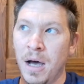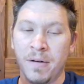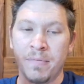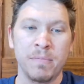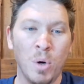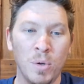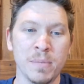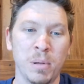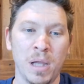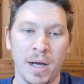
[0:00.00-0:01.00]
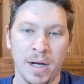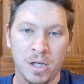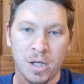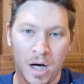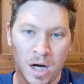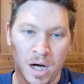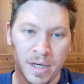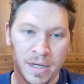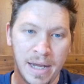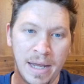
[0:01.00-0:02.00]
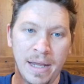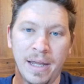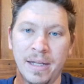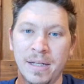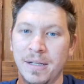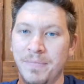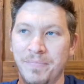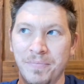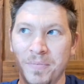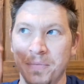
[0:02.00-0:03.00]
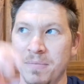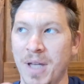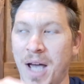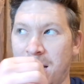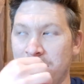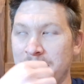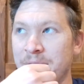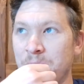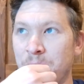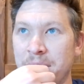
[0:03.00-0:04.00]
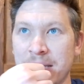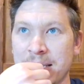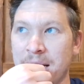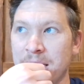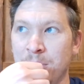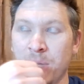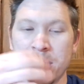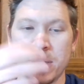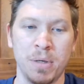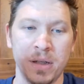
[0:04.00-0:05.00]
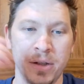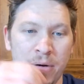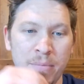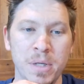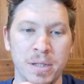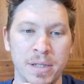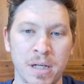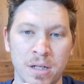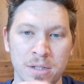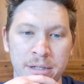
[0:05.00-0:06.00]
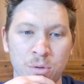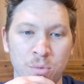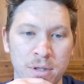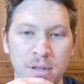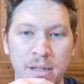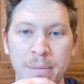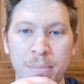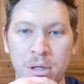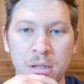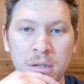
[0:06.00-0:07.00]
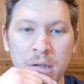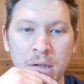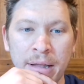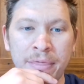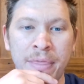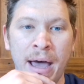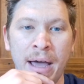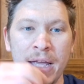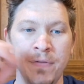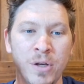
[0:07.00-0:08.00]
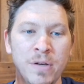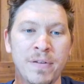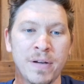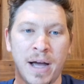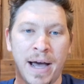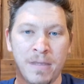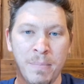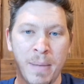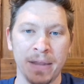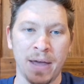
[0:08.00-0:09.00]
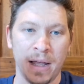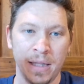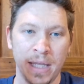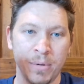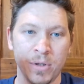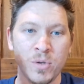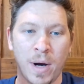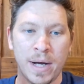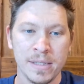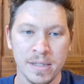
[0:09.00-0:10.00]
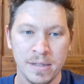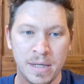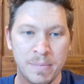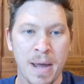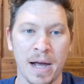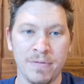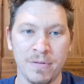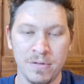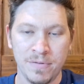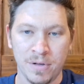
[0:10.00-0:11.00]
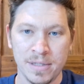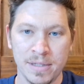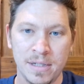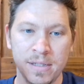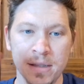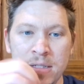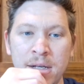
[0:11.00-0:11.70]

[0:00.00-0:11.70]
multiplier on I don't even know what the exact number is, but $1 million a year worth of labor. Like that, if you can figure out how to make that labor twice as impactful, for instance,